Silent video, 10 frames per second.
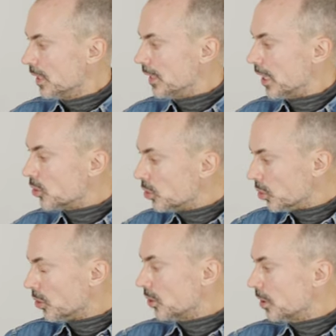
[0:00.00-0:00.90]
Now,
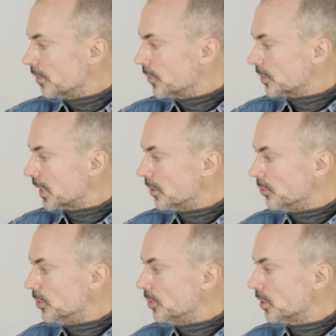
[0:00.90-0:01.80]
Gore have gone down the
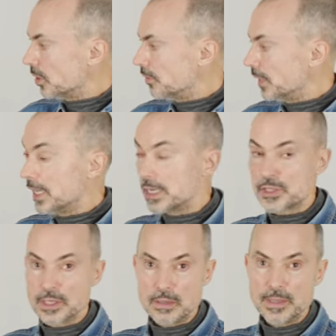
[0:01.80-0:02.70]
route of an
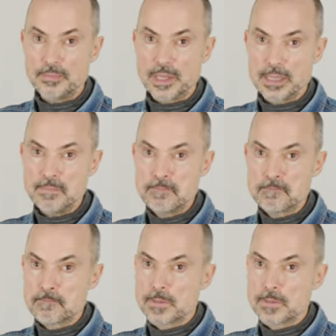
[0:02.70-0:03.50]
external membrane